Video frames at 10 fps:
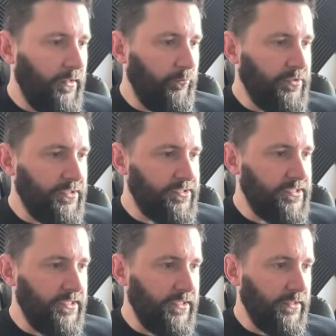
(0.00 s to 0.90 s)
We shall
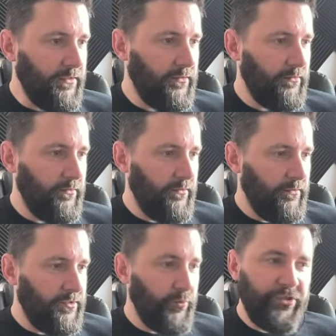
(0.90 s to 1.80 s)
see.
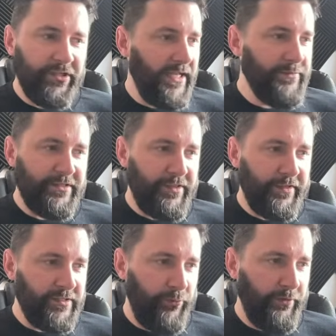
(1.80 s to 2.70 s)
Switching games is the thing
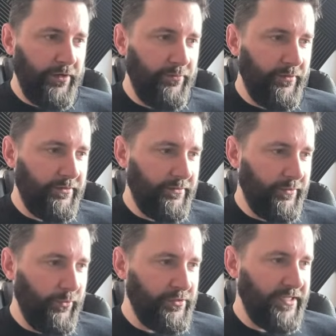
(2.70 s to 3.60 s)
that's probably going to
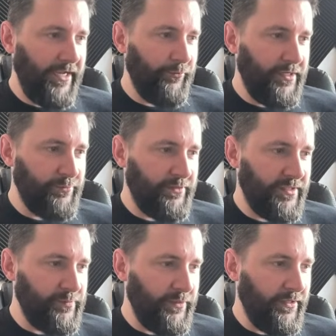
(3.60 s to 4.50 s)
go sideways with
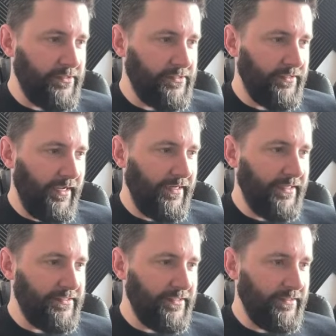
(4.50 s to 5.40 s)
this because I
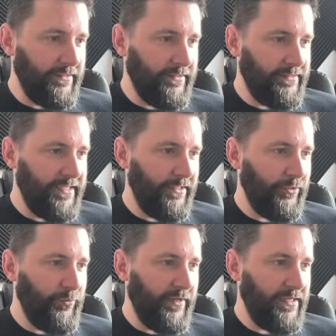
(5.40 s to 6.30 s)
need to tell
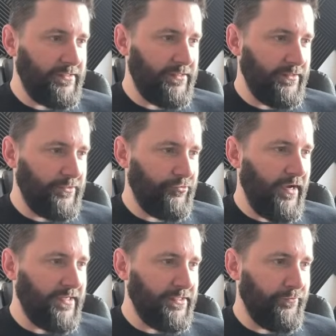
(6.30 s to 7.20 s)
OBS to
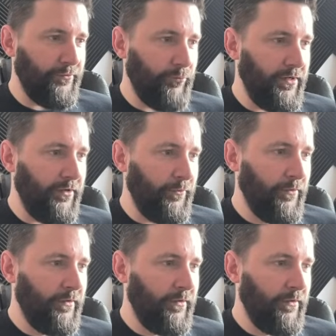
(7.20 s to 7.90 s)
track a different window.